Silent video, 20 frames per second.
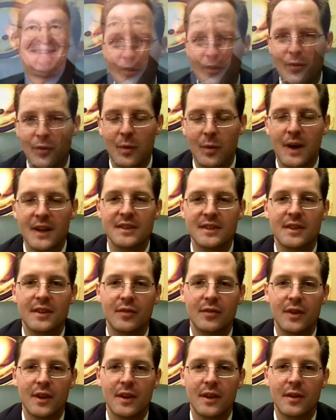Thank you for watching
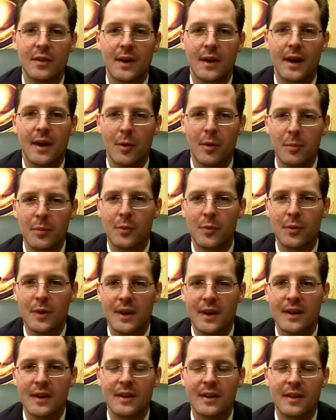the video. I hope you
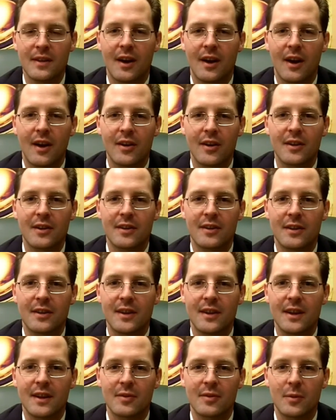read the
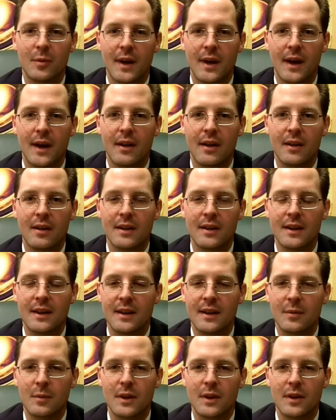article as well,
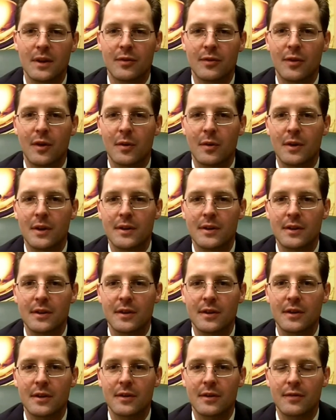and we look forward to
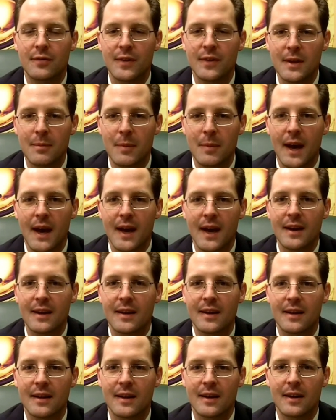your
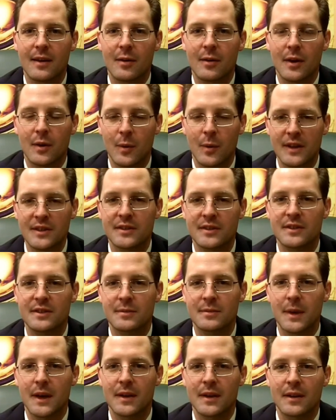feedback uh, or
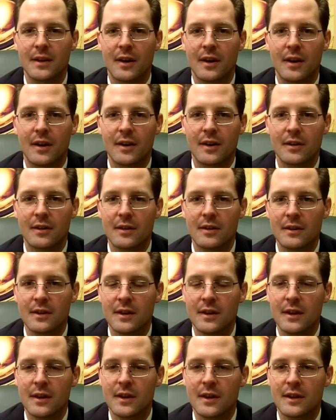questions about the article.
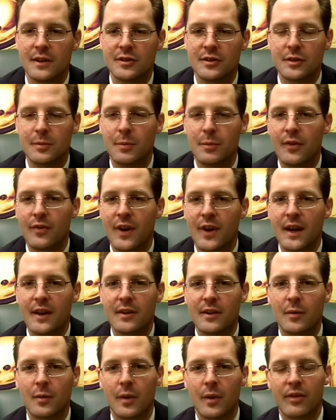It should
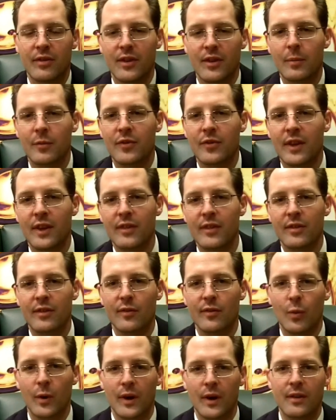provide you with some sense
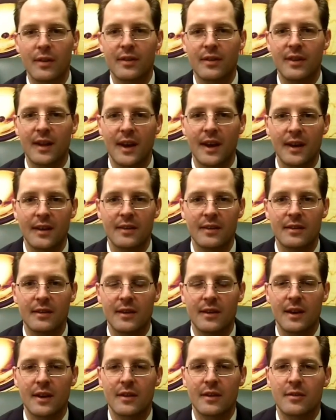of where the
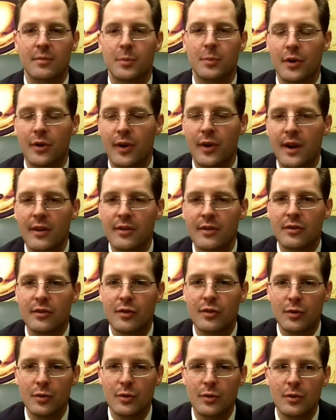science has
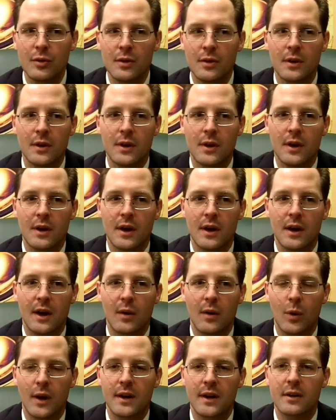progressed to,
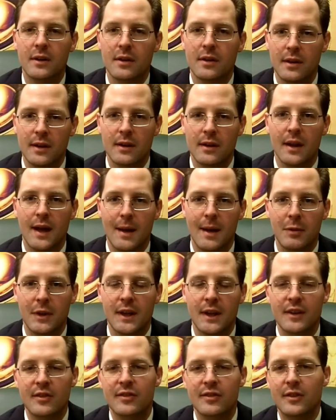uh, what clinical
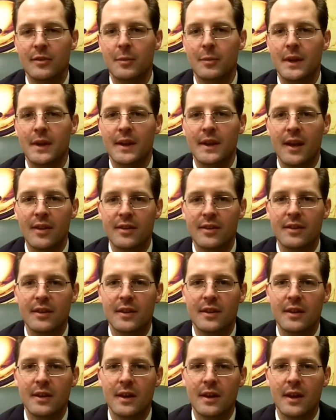applications have been
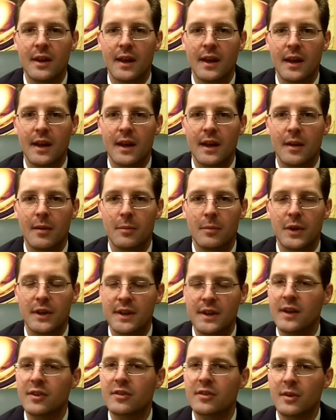tested, and
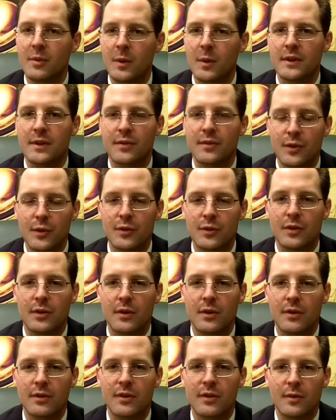potentially what the
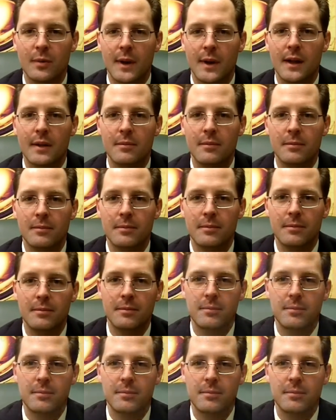future holds as well.